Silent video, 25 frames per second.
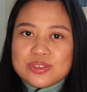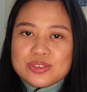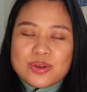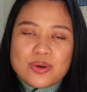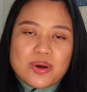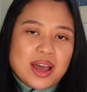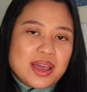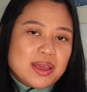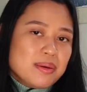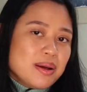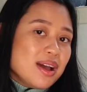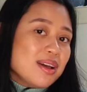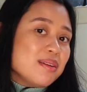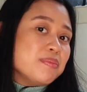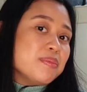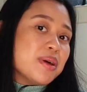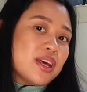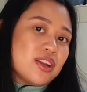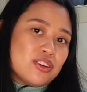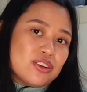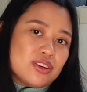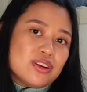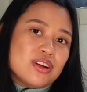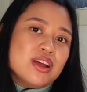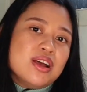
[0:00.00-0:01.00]
So I
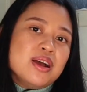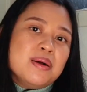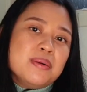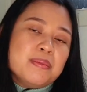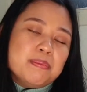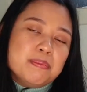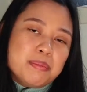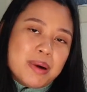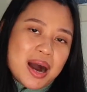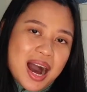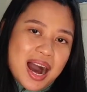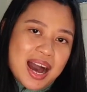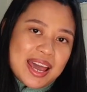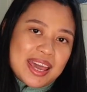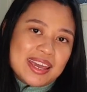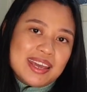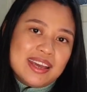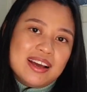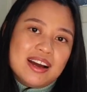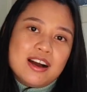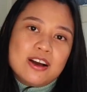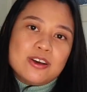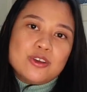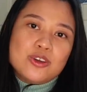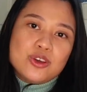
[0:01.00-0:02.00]
better
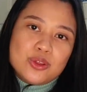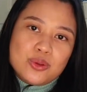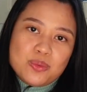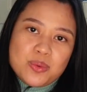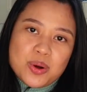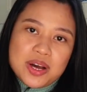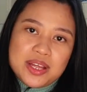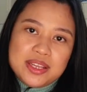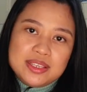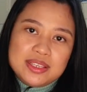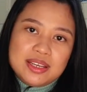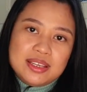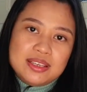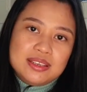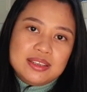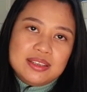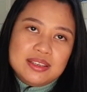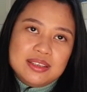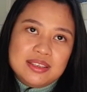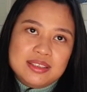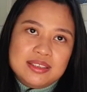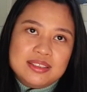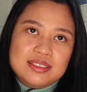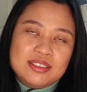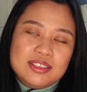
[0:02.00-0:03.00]
buy a good one
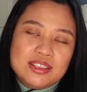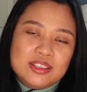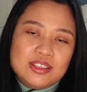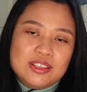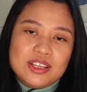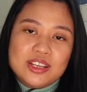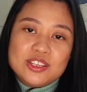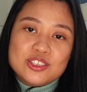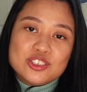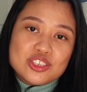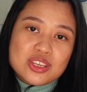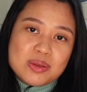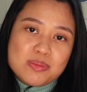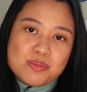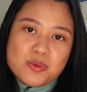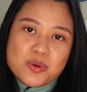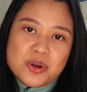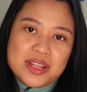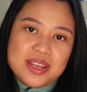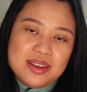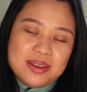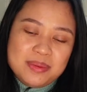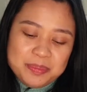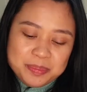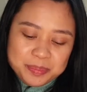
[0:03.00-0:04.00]
than a cheap
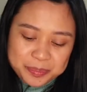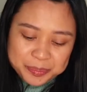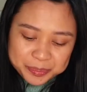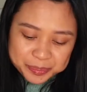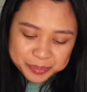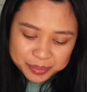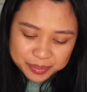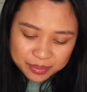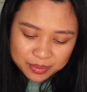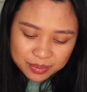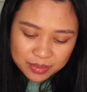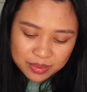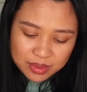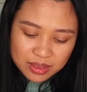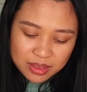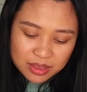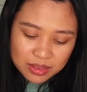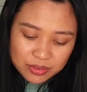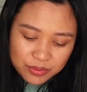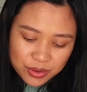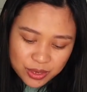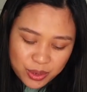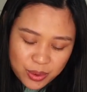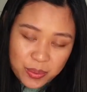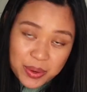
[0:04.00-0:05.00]
one,
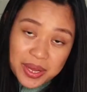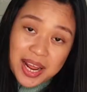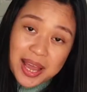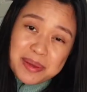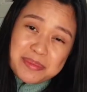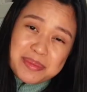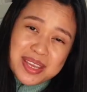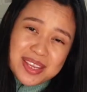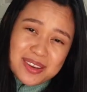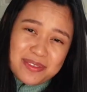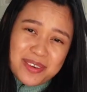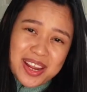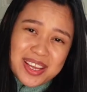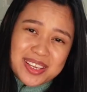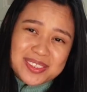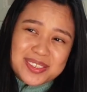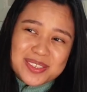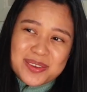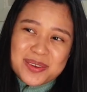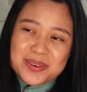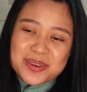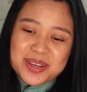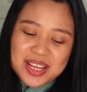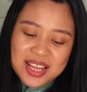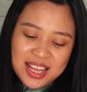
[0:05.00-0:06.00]
if you know what I mean, right?
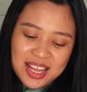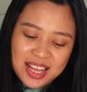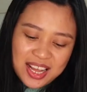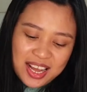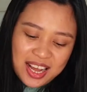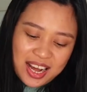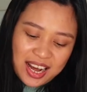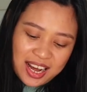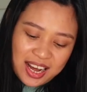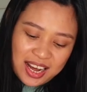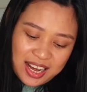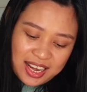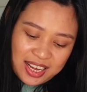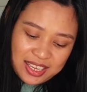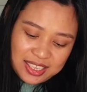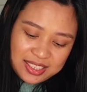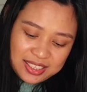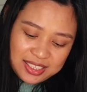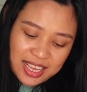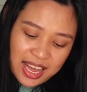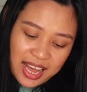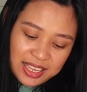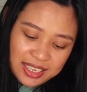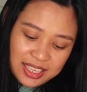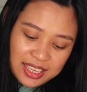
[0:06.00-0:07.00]
So
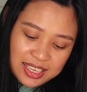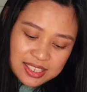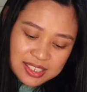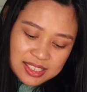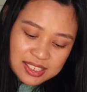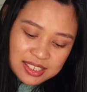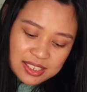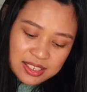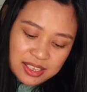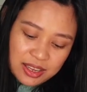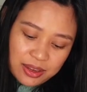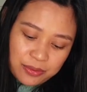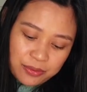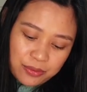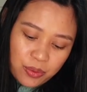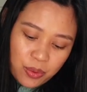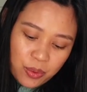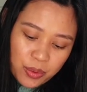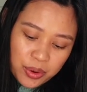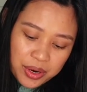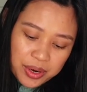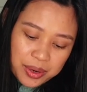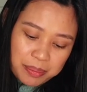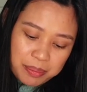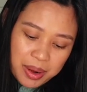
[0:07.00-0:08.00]
that is
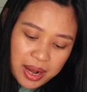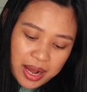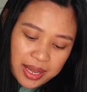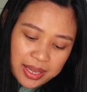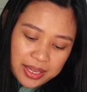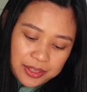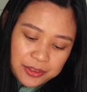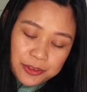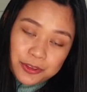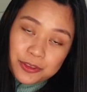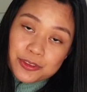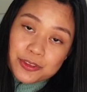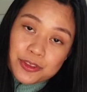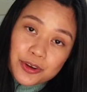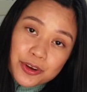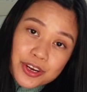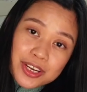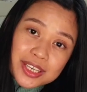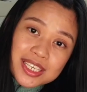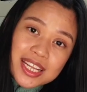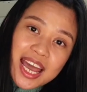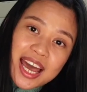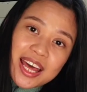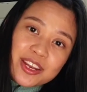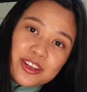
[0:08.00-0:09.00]
for my
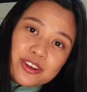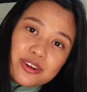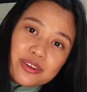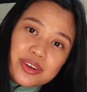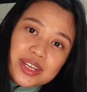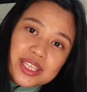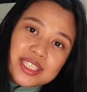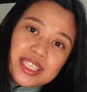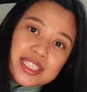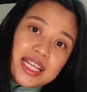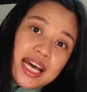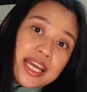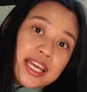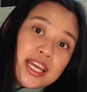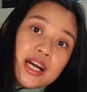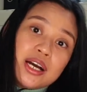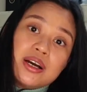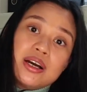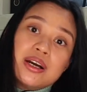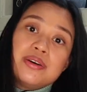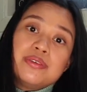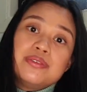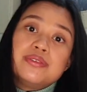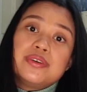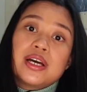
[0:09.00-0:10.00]
third category that I
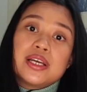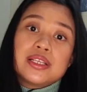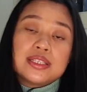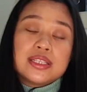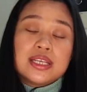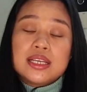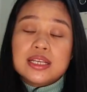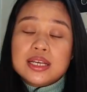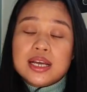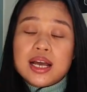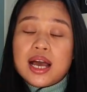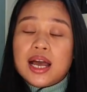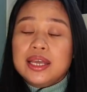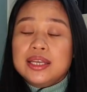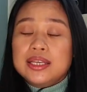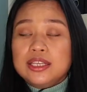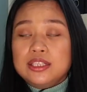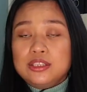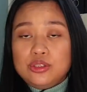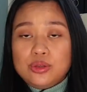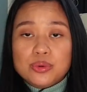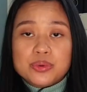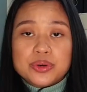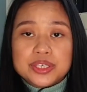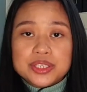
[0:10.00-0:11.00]
have. I think I
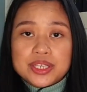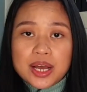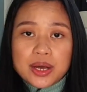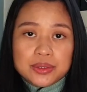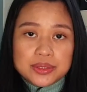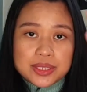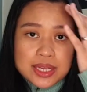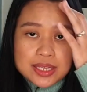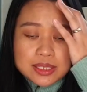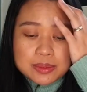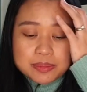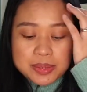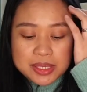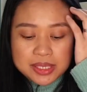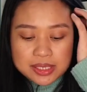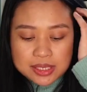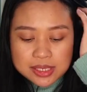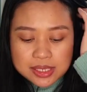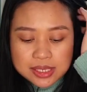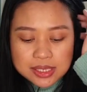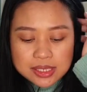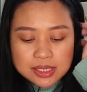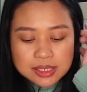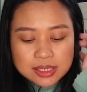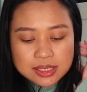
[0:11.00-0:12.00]
can lower down
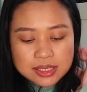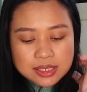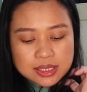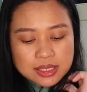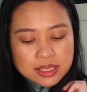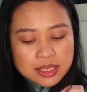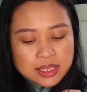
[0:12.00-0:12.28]
expenses.